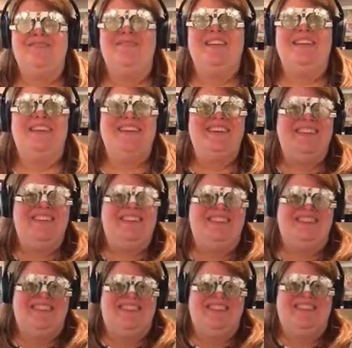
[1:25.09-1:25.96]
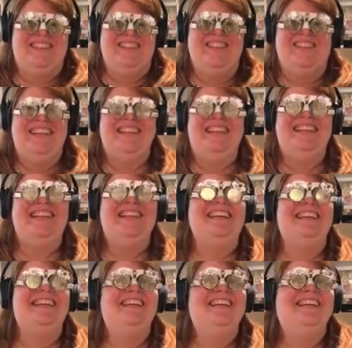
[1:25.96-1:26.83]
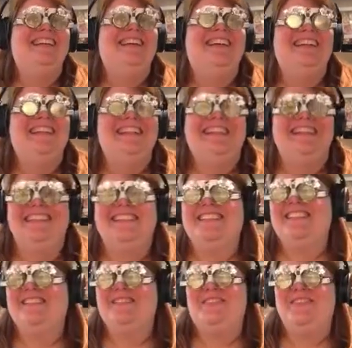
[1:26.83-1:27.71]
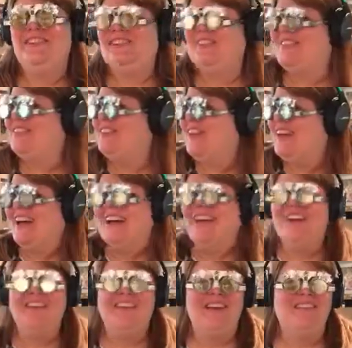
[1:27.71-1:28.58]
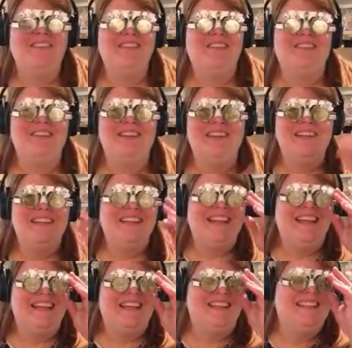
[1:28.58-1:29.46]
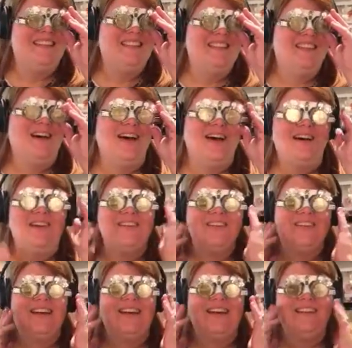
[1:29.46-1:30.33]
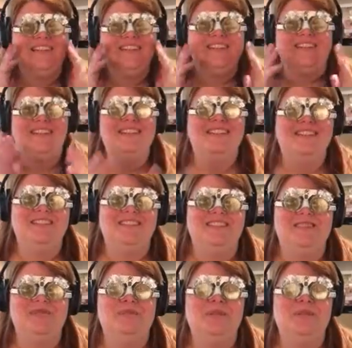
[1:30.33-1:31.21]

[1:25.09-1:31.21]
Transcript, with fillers: beautiful this is beautiful. I don't ever want to take these off. I, this is